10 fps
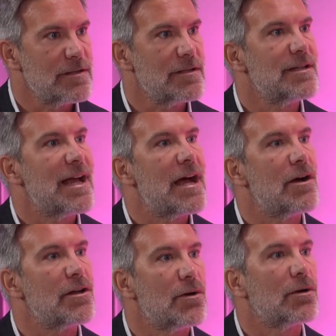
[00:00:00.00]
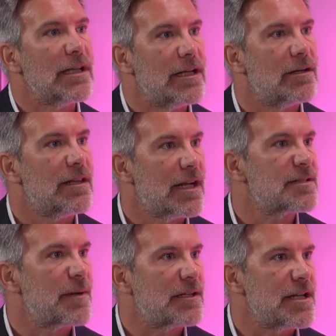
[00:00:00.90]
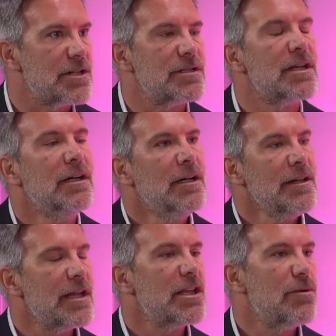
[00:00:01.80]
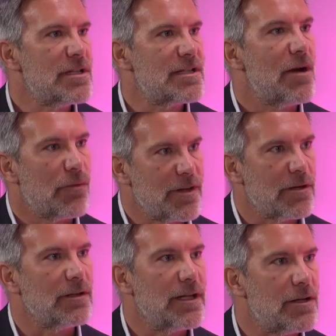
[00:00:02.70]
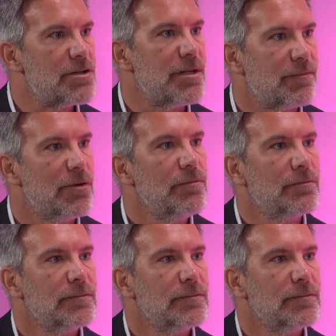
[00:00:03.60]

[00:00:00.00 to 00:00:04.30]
into how you're the expectation that you would set with your leadership group?